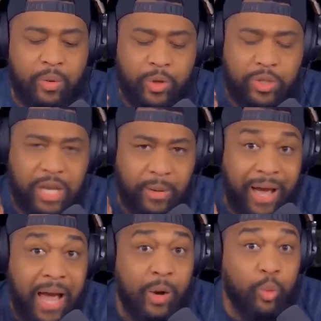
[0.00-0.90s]
When you talk
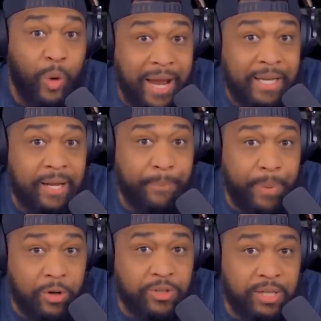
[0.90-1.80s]
about a random
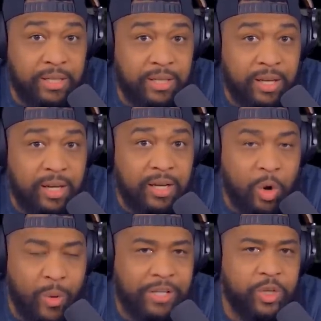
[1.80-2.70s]
person
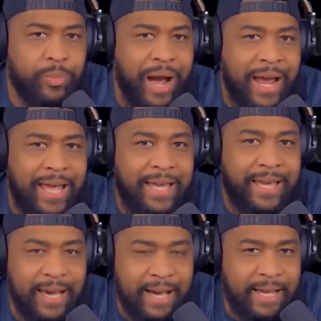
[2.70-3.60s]
going to buy a
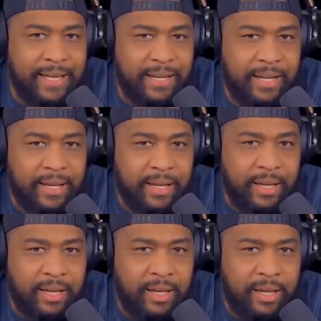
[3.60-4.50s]
gun,
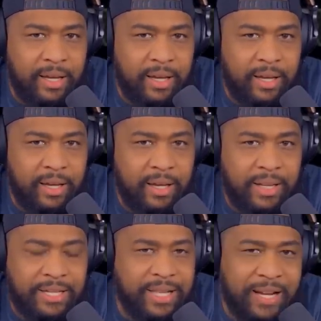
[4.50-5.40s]

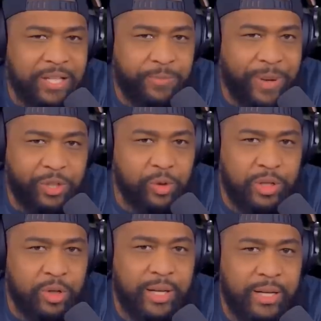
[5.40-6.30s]
That's not a
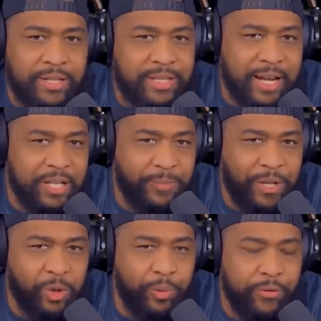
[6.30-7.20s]
special unit. That's not a
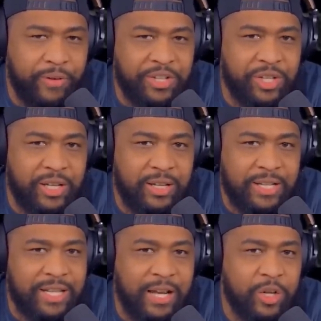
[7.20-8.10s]
special profession.
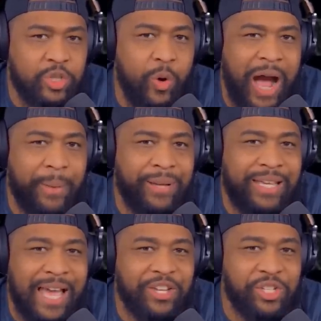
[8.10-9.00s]
That's not. There's no
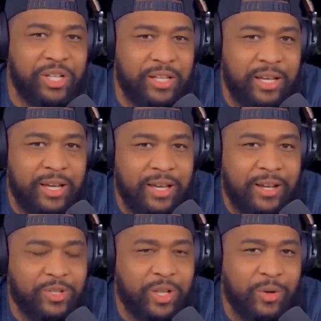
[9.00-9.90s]
obligation.
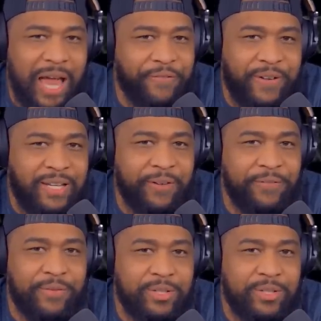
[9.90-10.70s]
There's no life and death